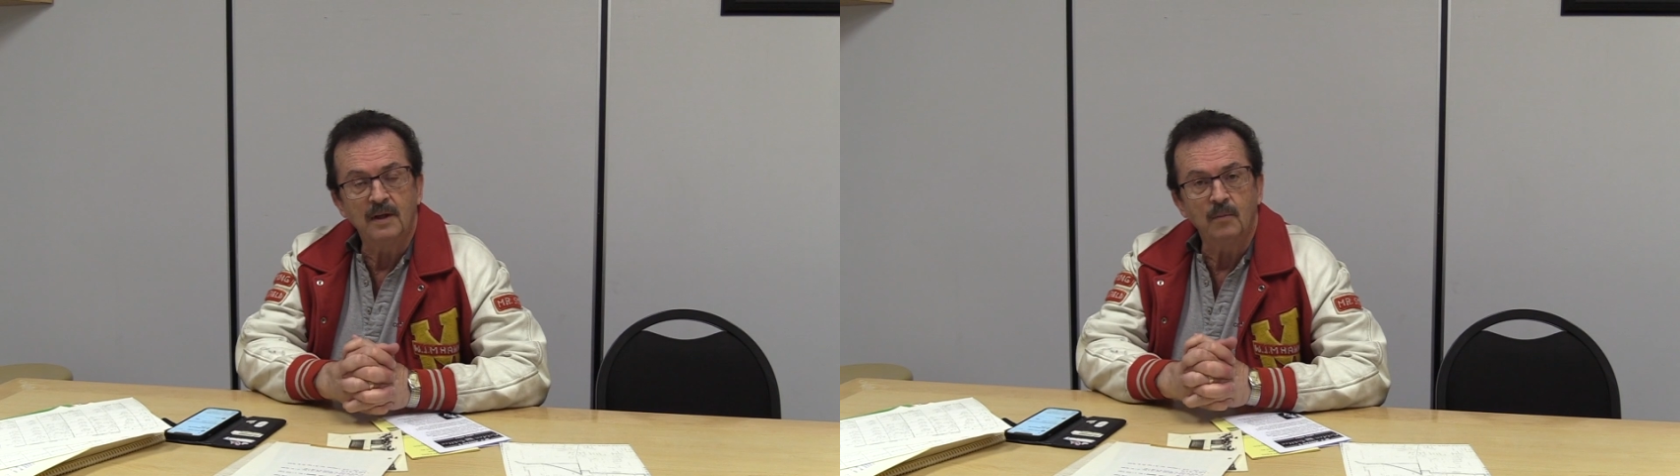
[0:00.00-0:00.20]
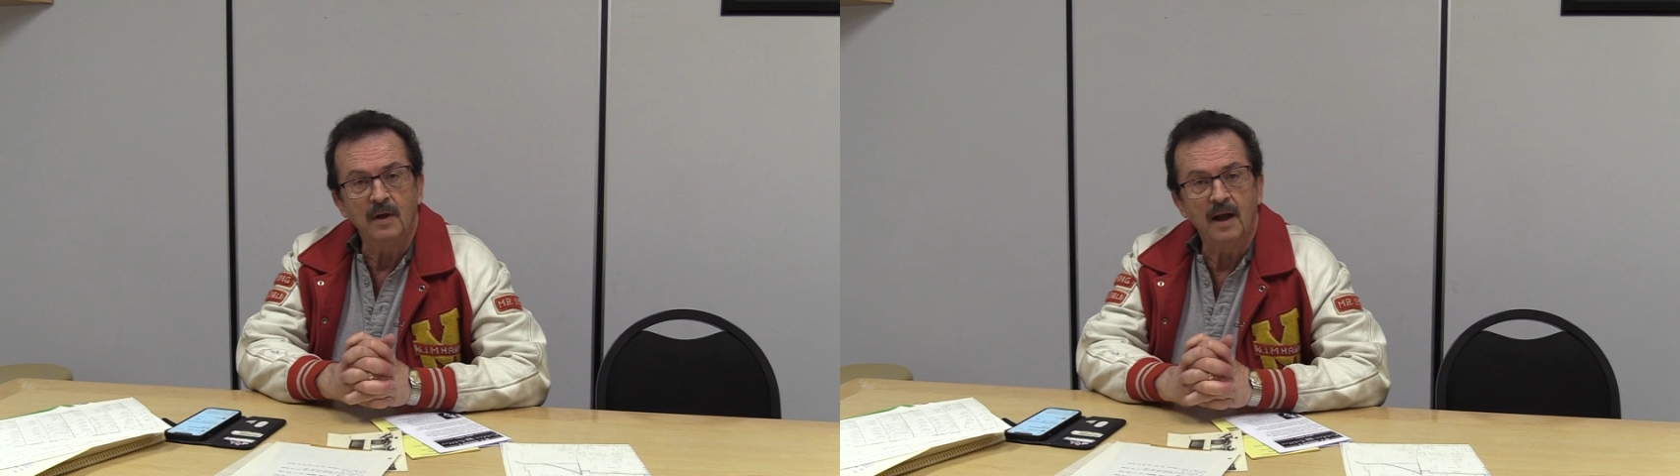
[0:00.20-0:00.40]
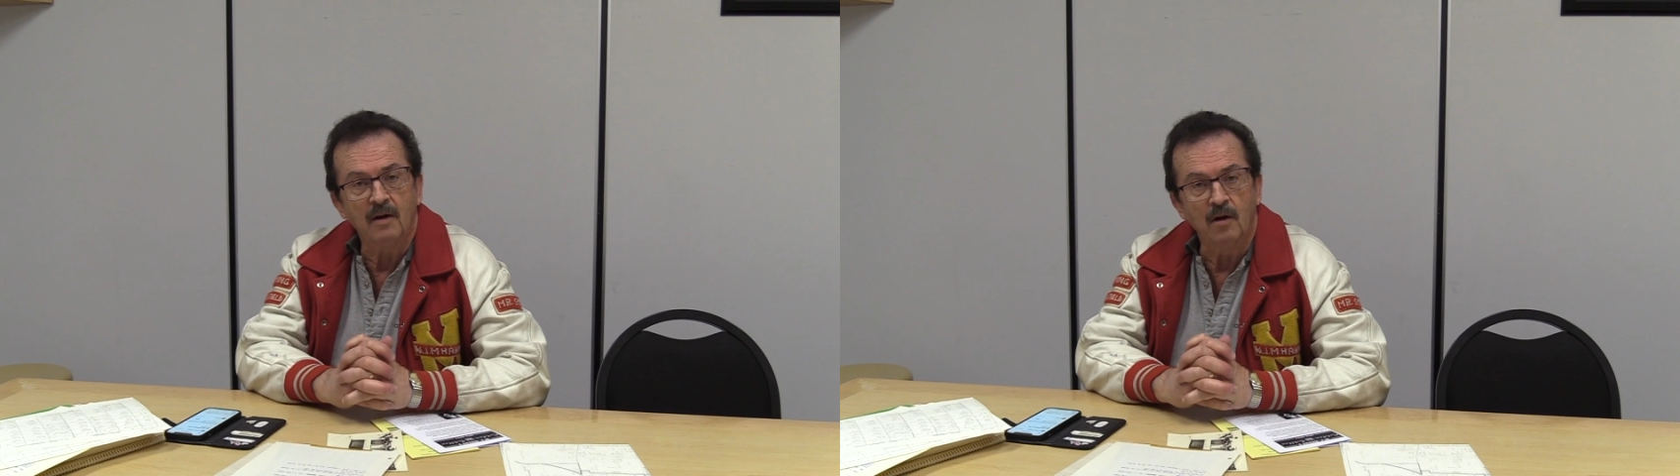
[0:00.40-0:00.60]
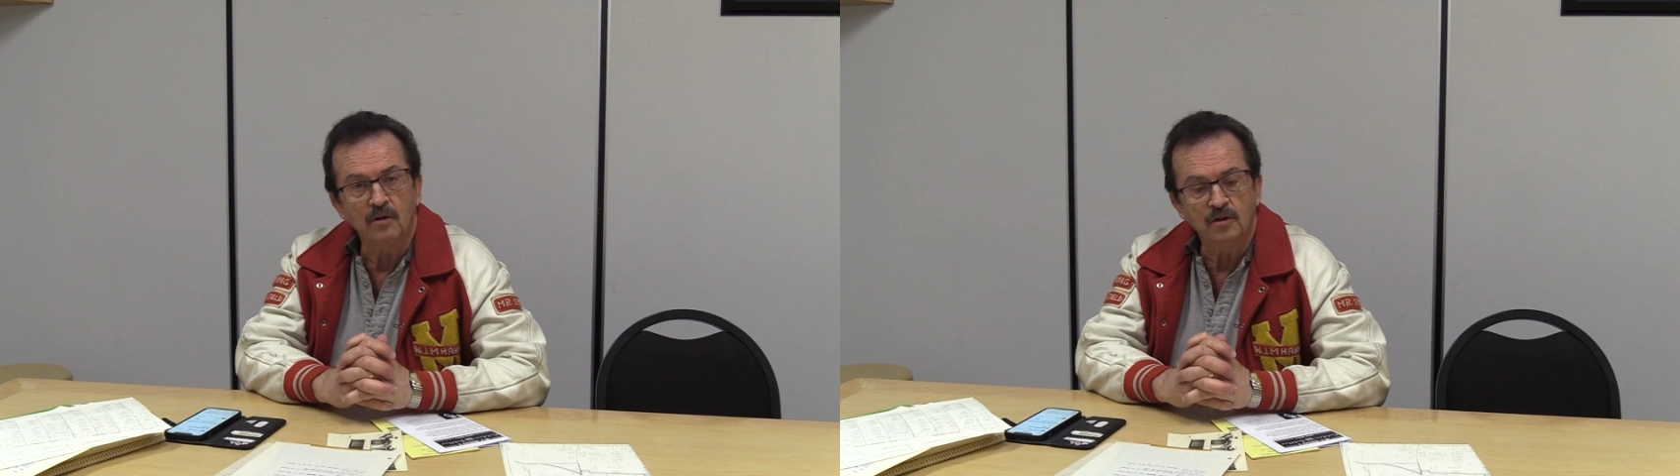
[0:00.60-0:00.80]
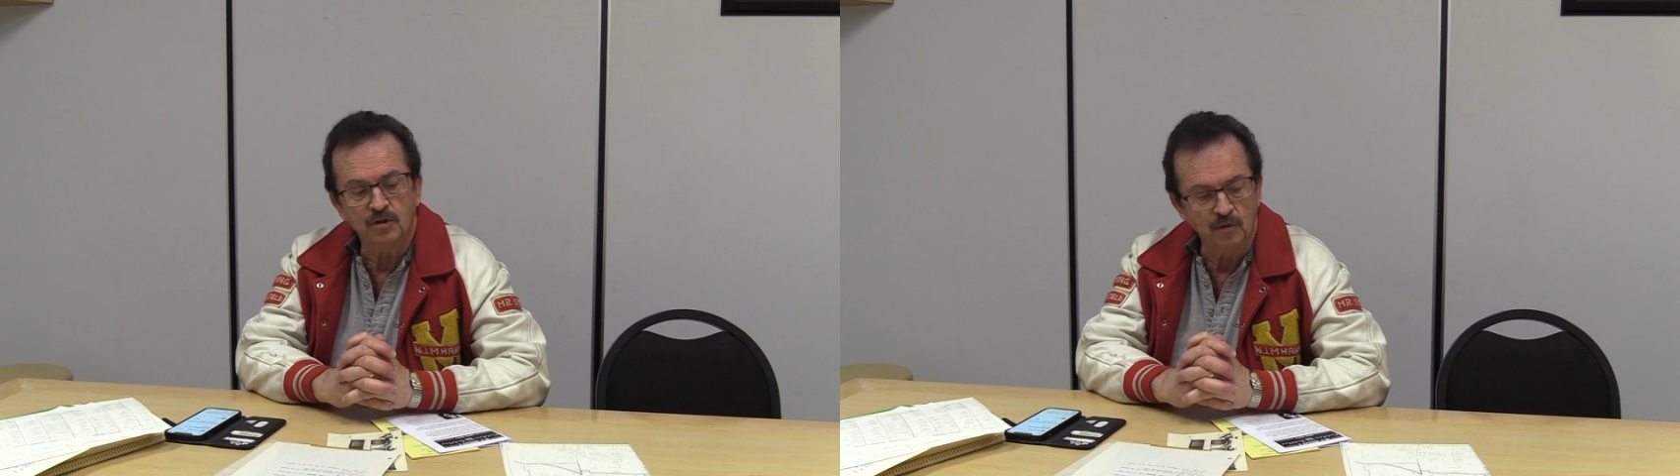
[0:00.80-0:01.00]
we had all
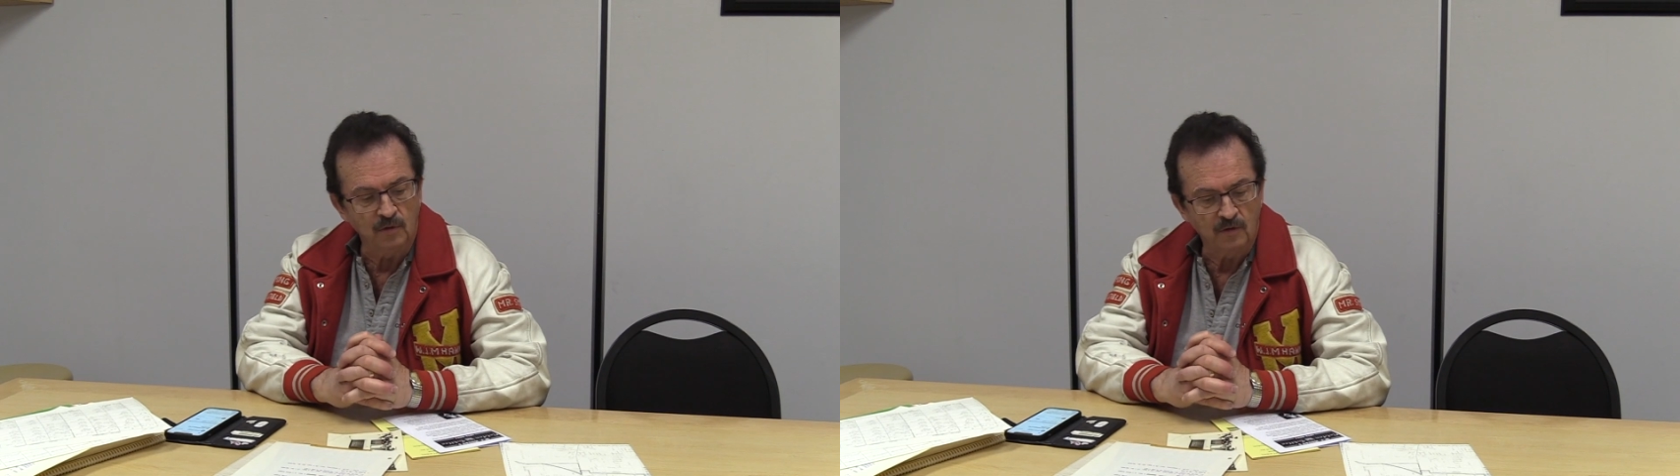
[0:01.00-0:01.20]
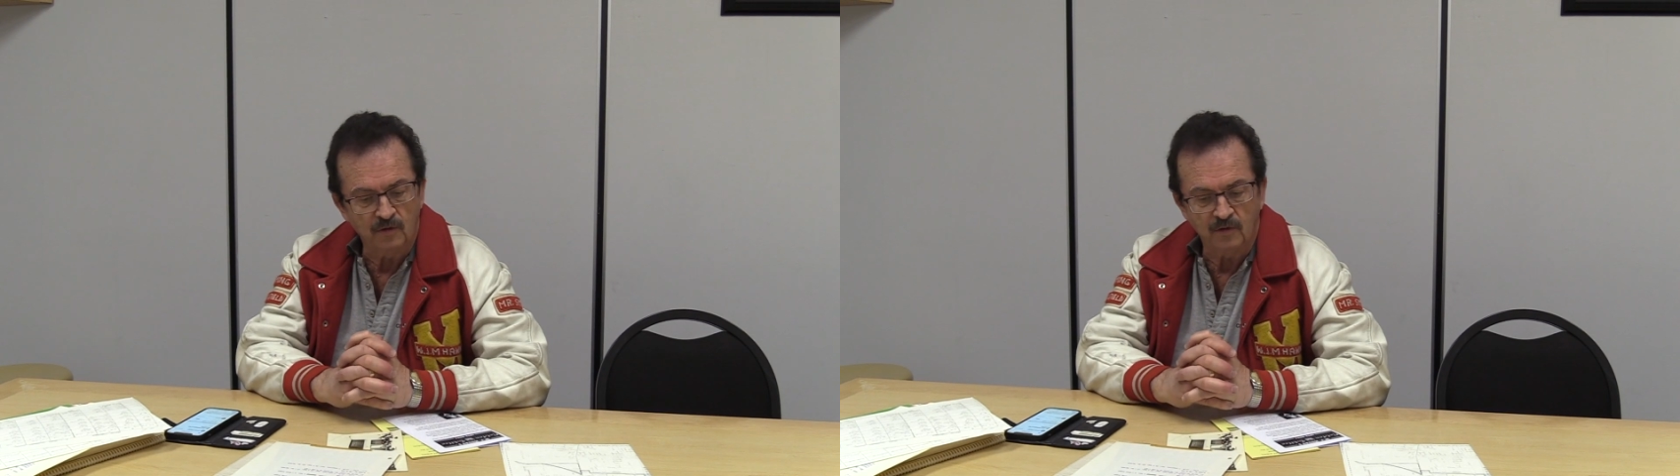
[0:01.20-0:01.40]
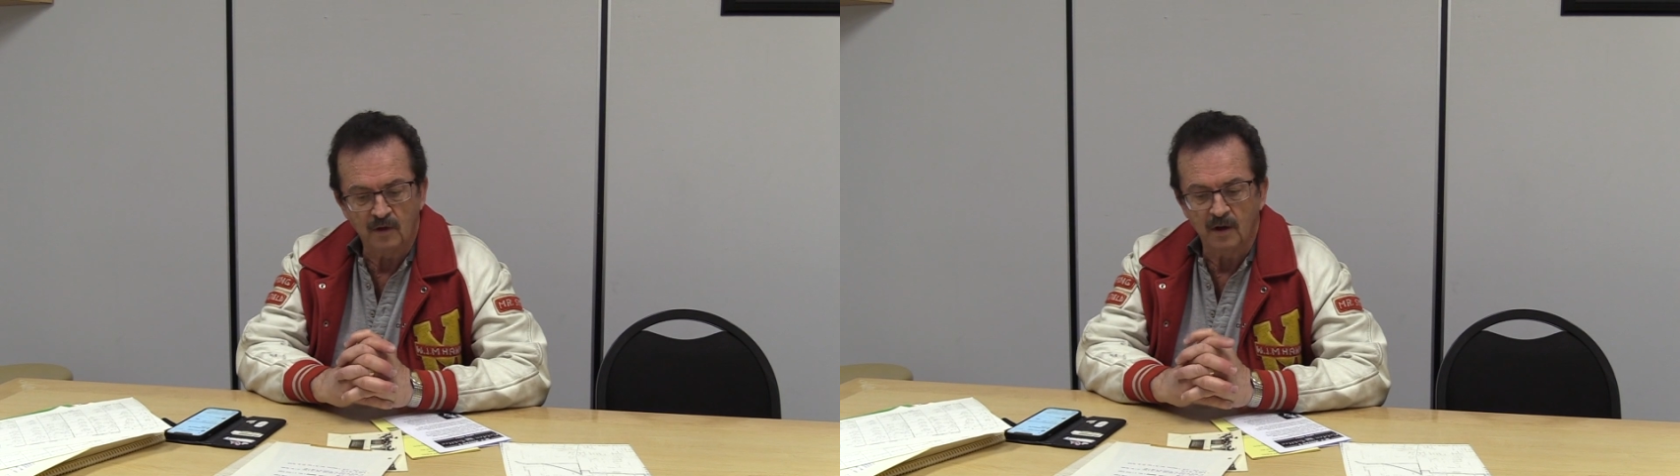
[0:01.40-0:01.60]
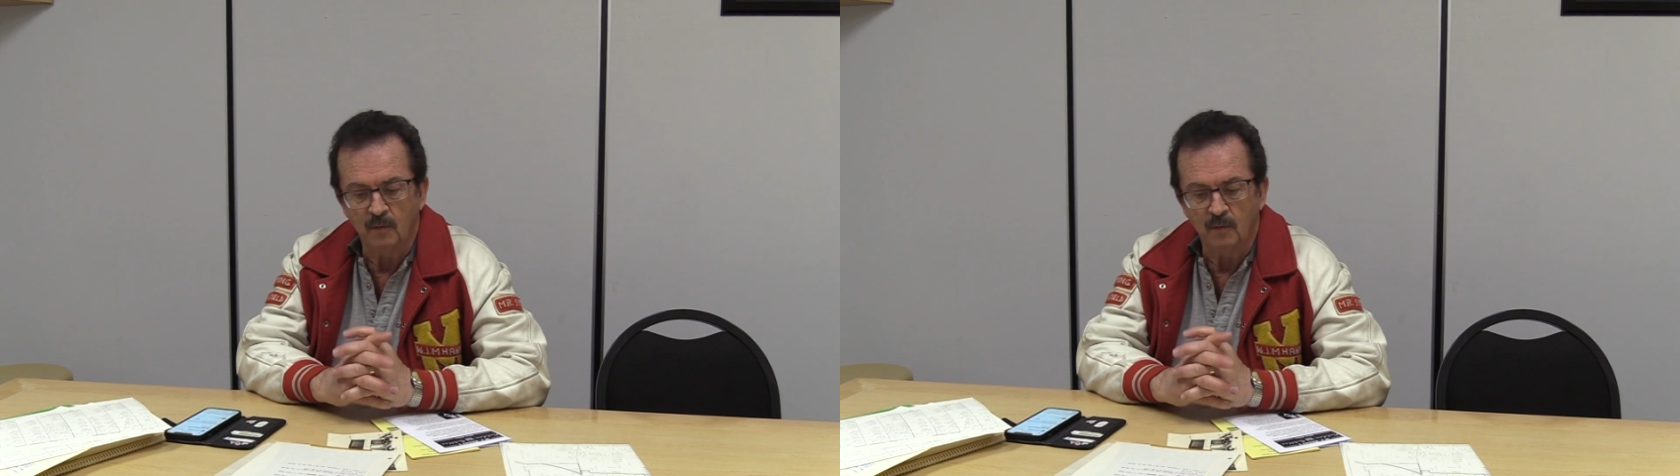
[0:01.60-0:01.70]
our students,